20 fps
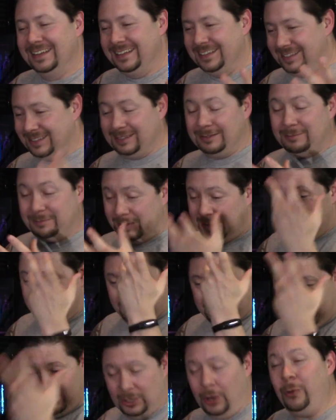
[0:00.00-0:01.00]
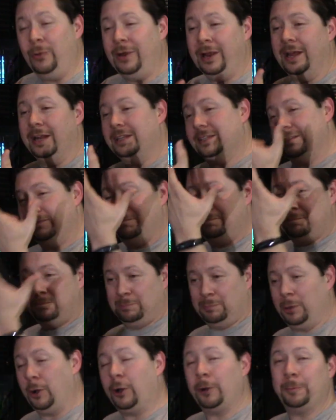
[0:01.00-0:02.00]
The donuts,
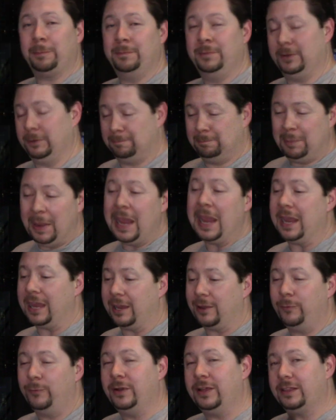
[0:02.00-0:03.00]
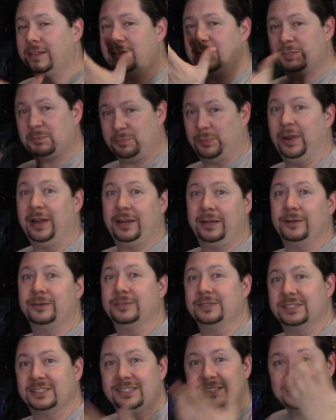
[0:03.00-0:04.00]
pink with
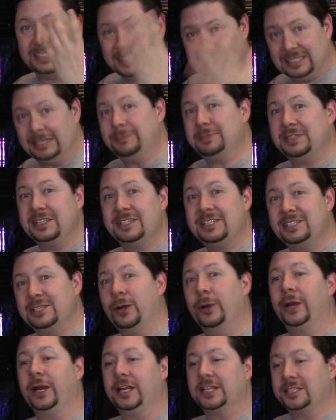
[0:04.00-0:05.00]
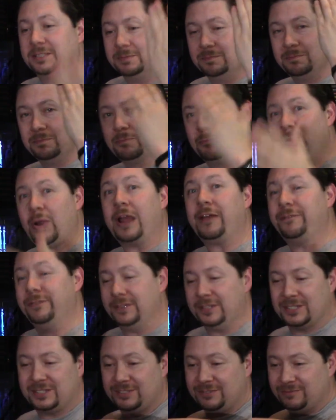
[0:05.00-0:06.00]
sprinkles. Simpson's donuts.
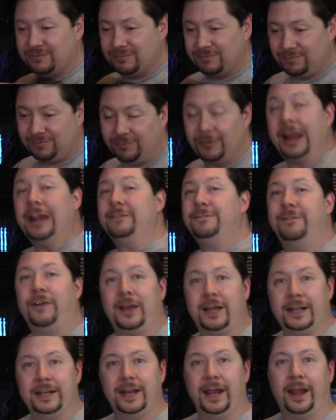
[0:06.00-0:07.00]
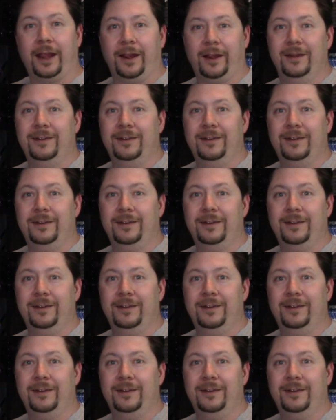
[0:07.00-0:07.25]
Breakfast. Right fucking there.